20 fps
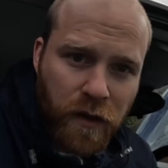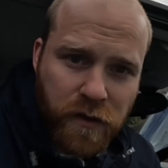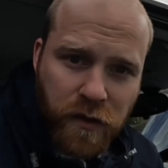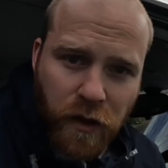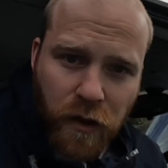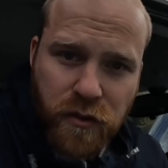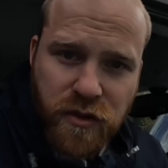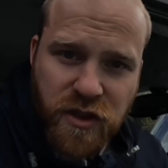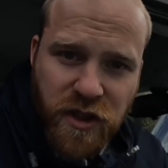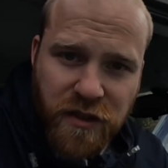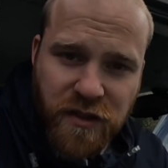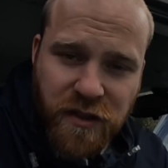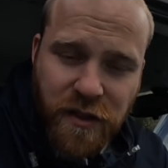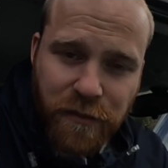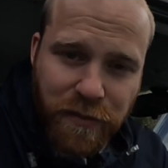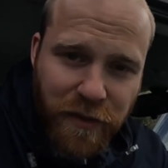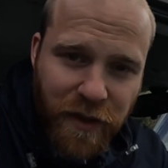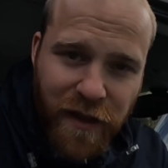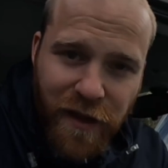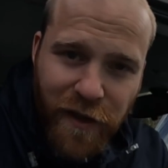So just
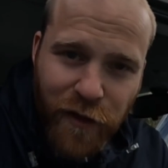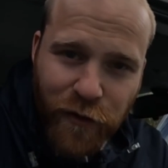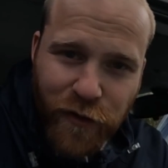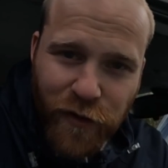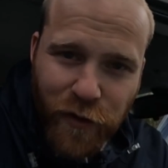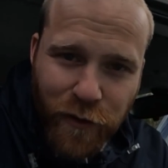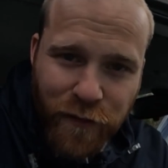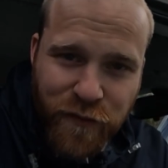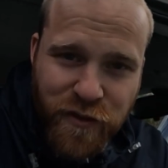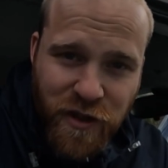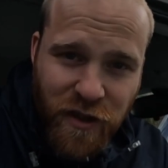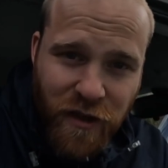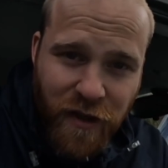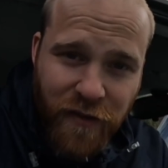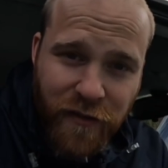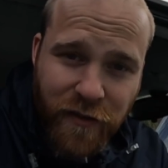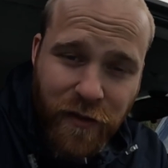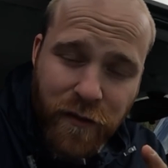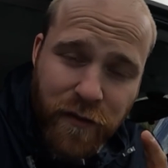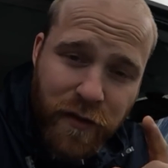completely on the off
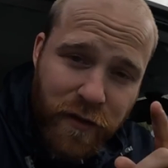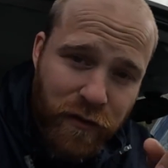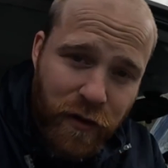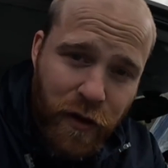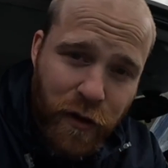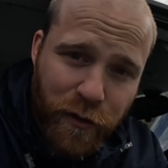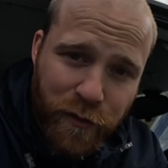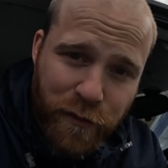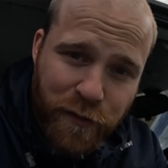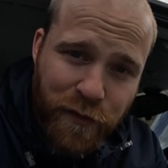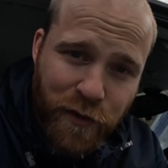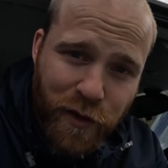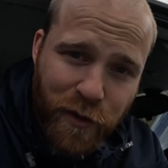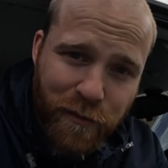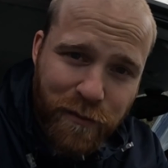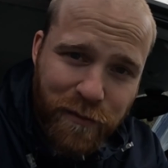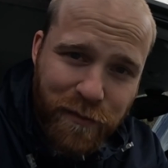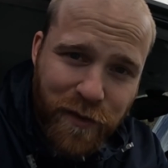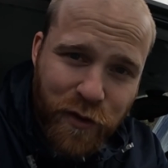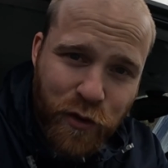chance, over the road
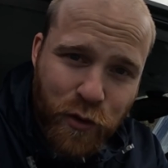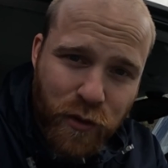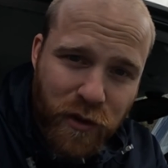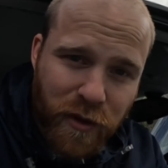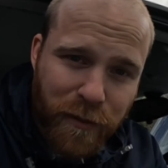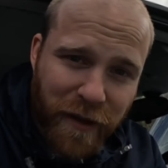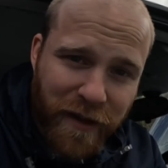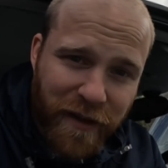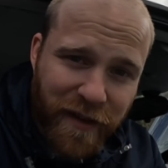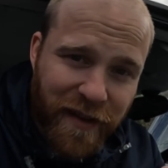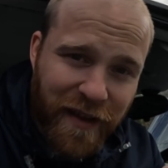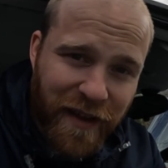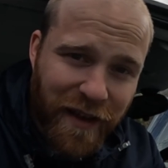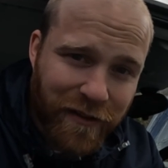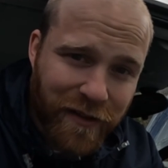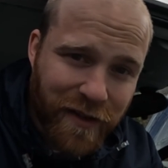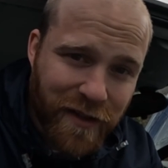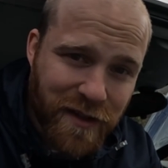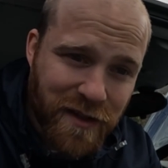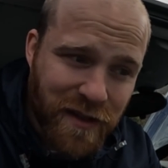from Torque Monkey
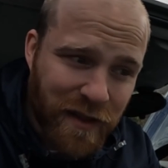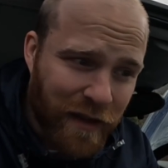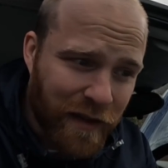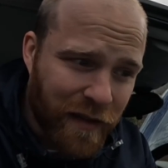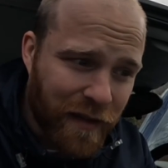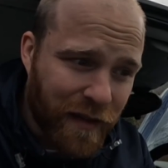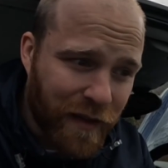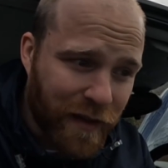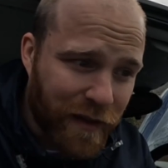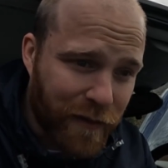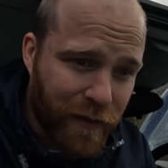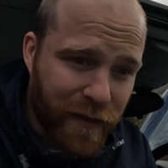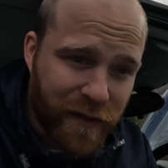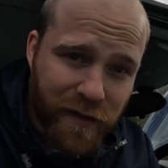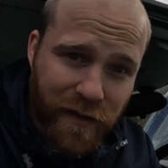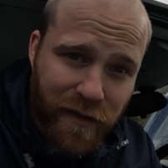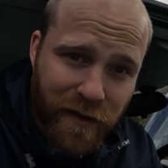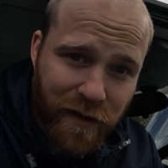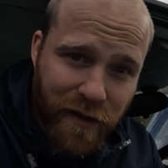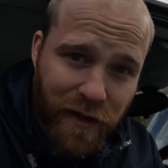Garage, there
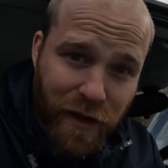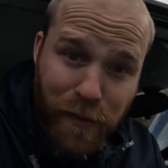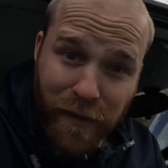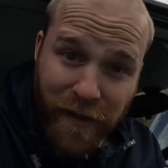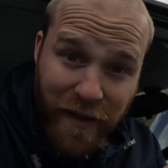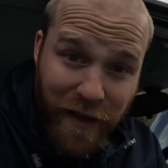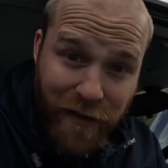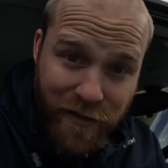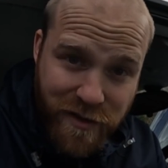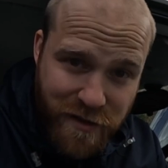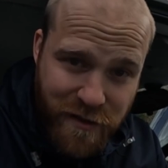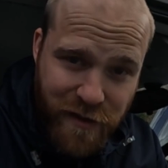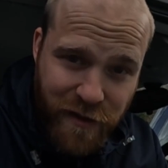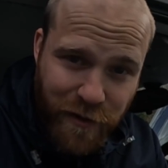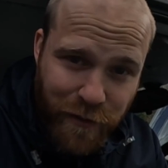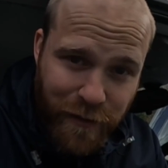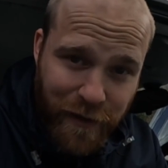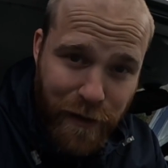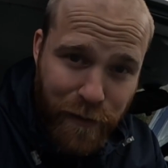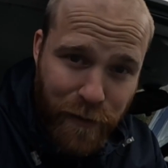is a couple of garages
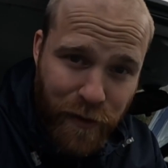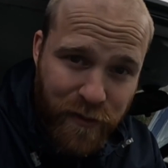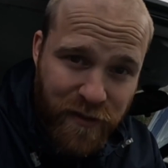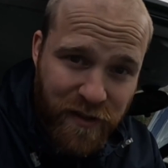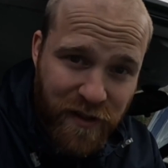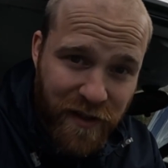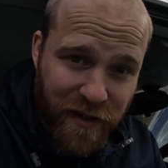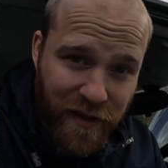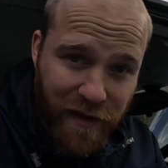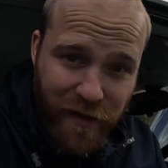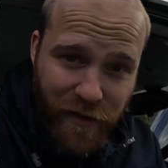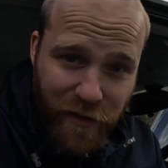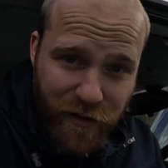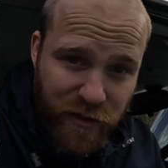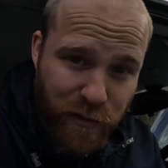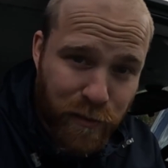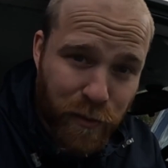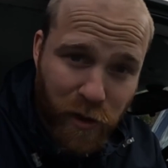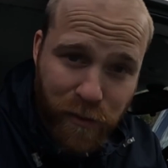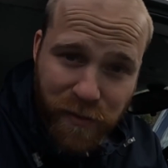that do an MOT, and I
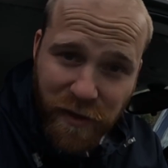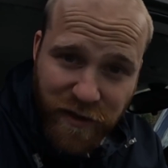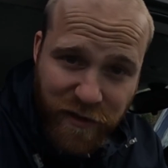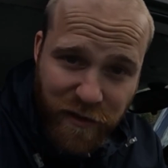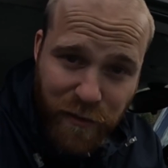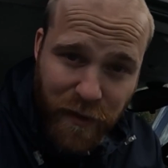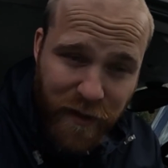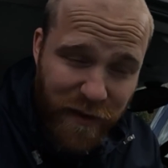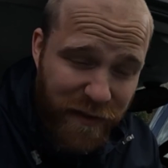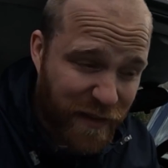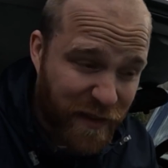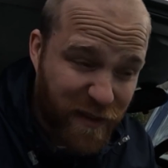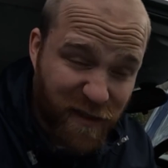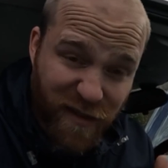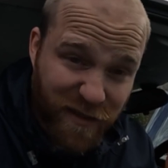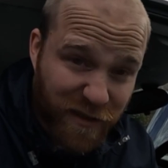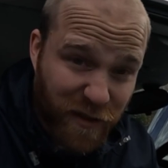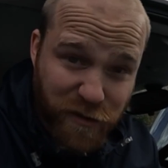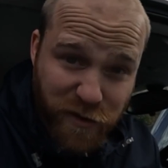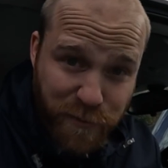just popped into one. I said,
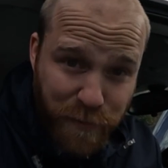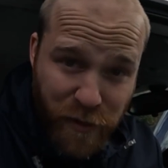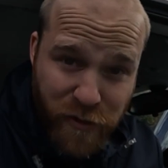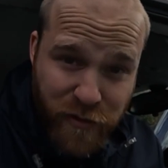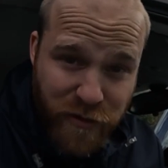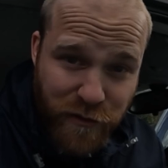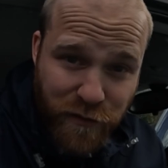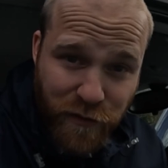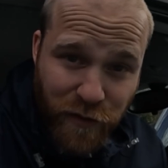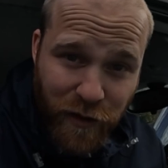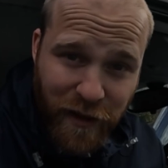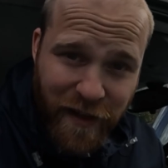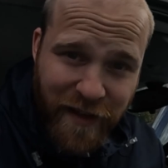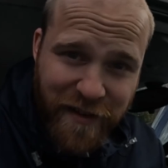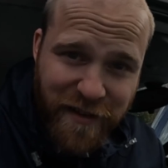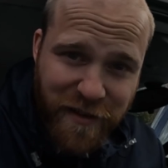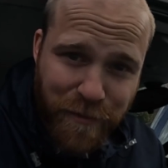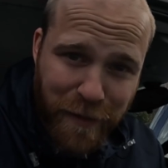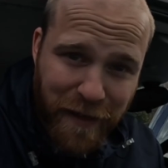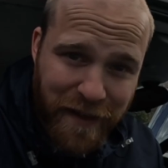oh, I don't suppose you've got
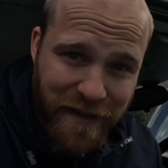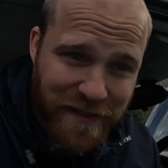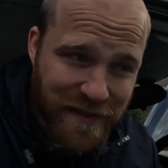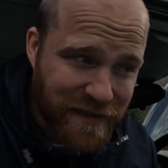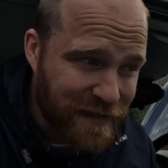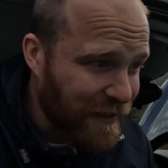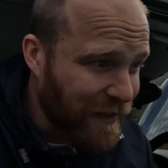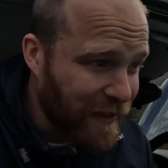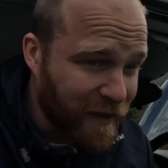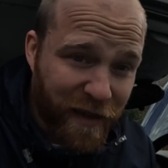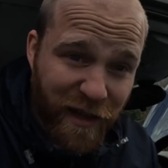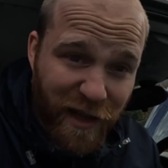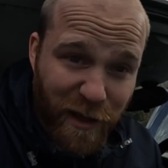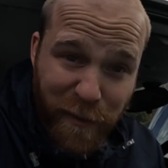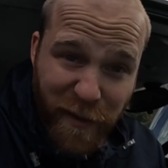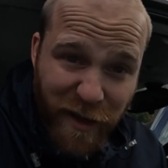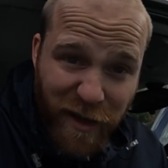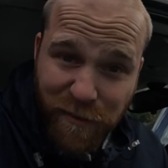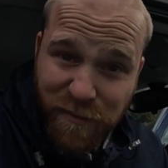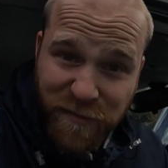any space
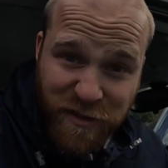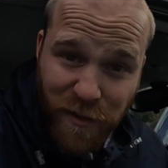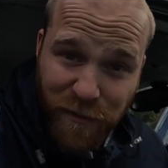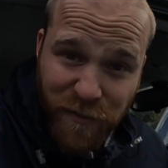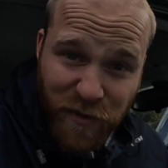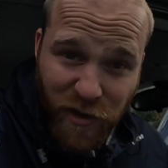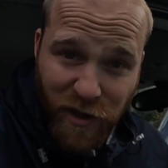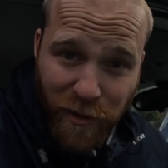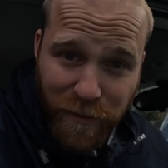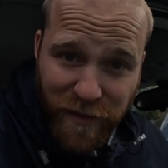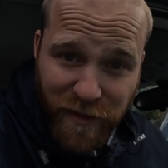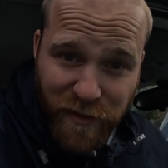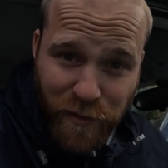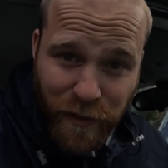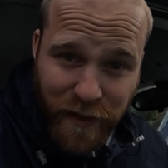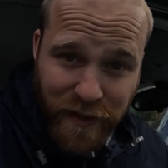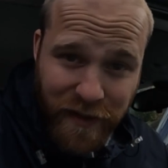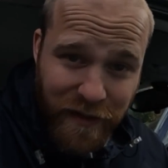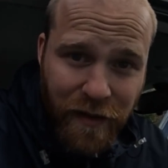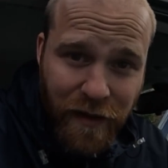coming up sometime this
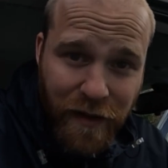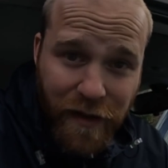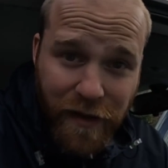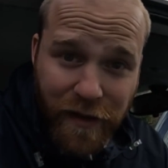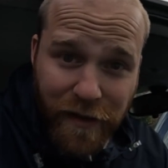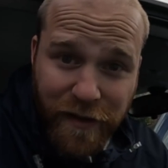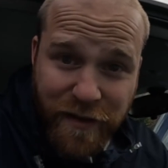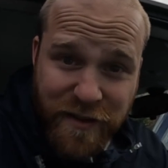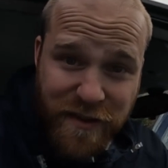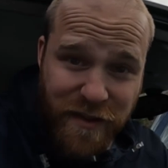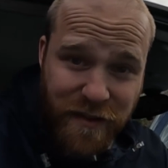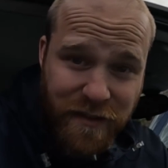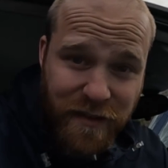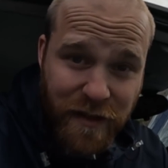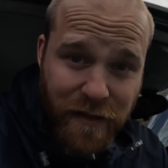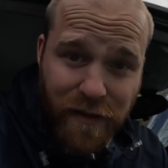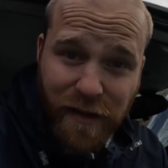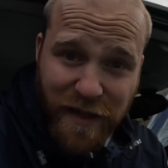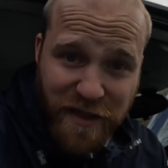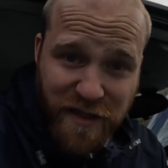week. And she just
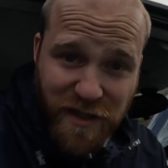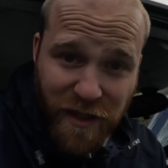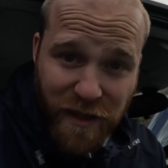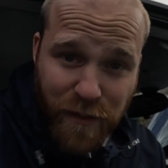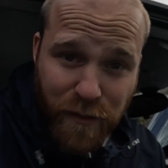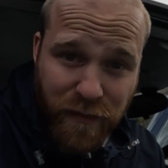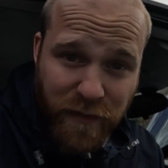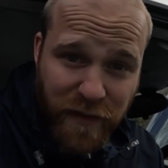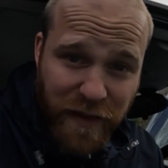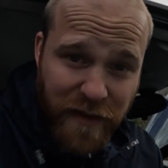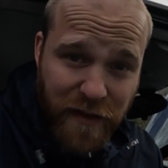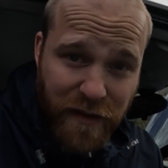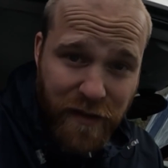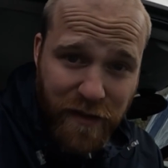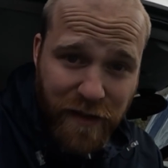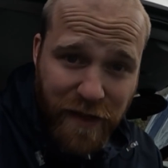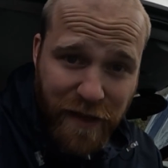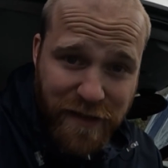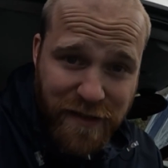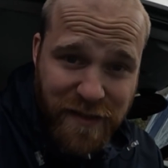said, oh, actually, we've had
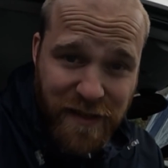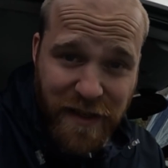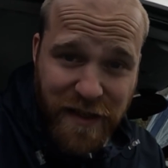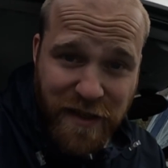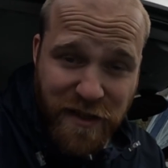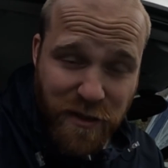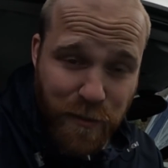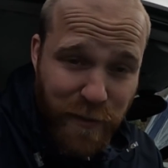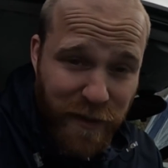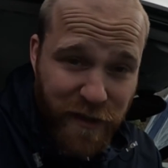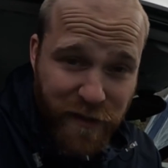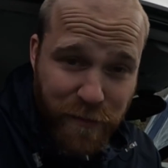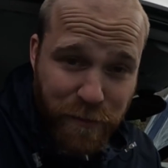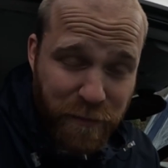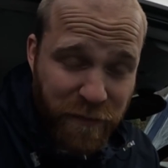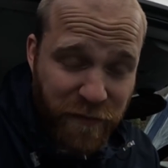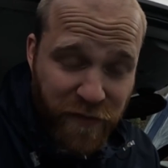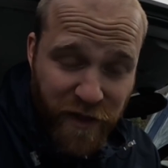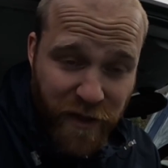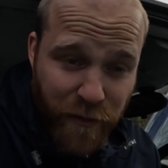a cancellation. We can
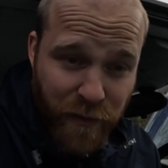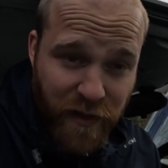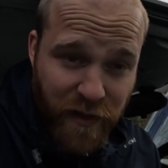fit you